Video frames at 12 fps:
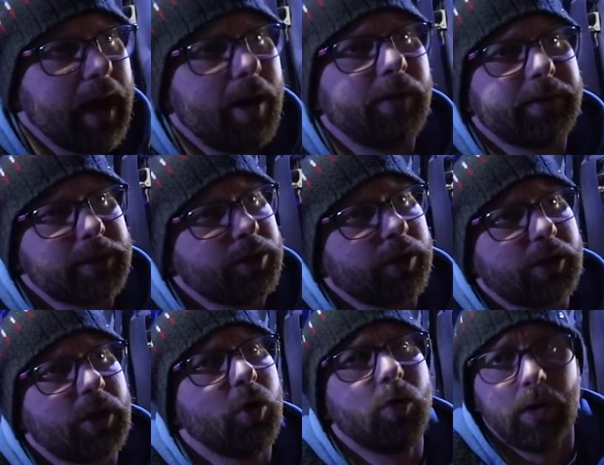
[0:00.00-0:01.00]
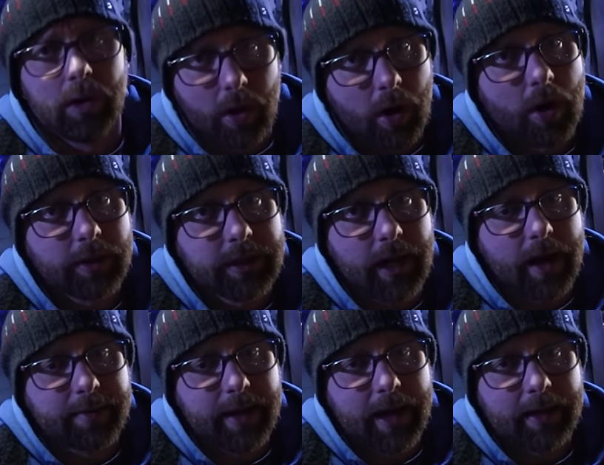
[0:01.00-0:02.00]
I want this truck to go a long
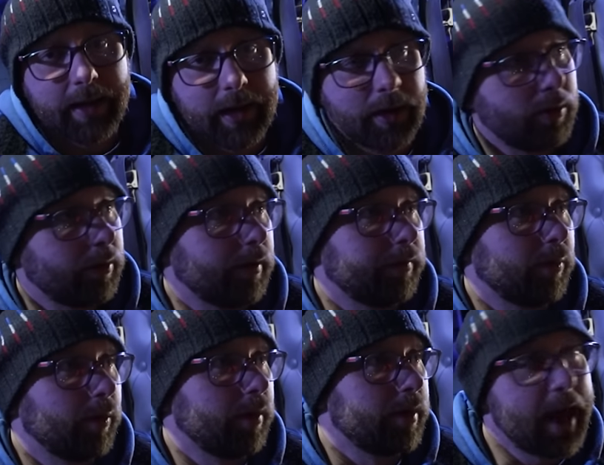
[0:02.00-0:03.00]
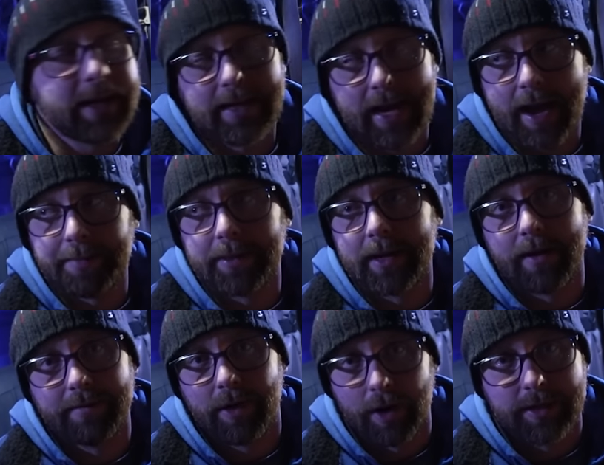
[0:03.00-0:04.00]
time yet, and in order for that to happen,
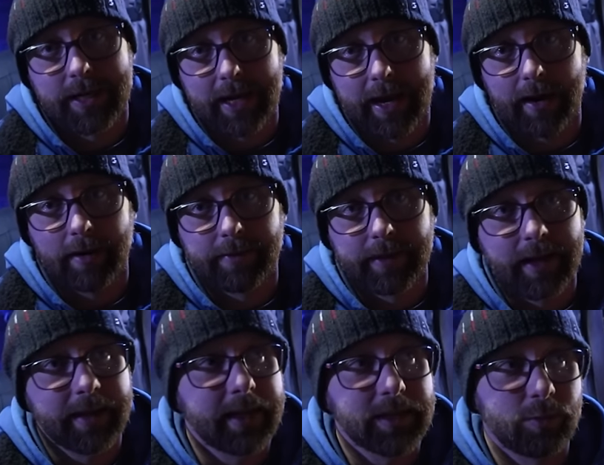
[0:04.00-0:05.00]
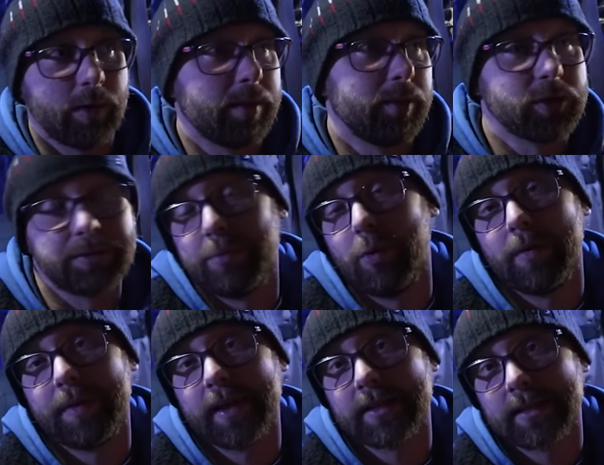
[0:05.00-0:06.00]
I've got to take care of it, and that's one of the most
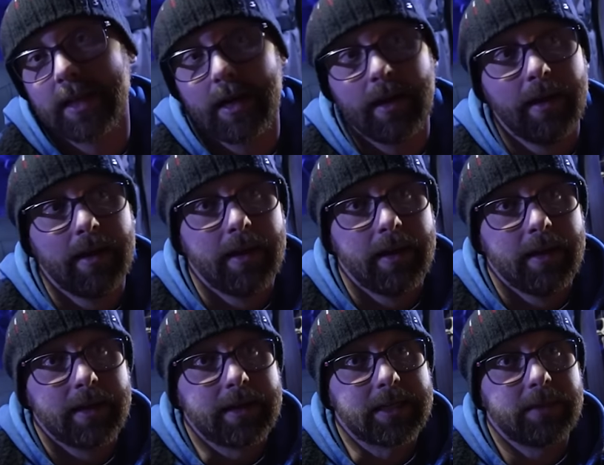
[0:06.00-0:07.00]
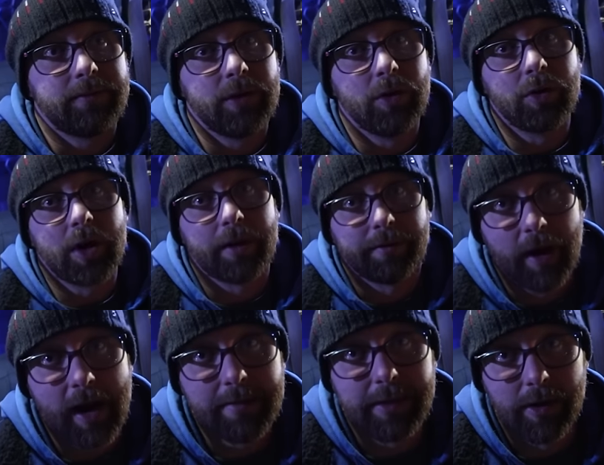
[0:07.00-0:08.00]
important things. Because if you don't got a
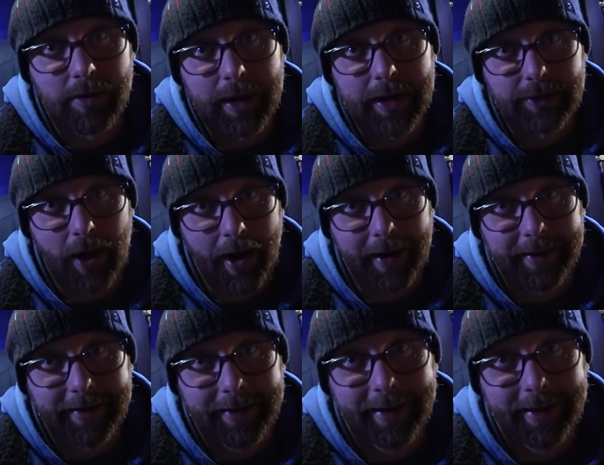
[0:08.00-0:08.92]
frame, you don't got a truck.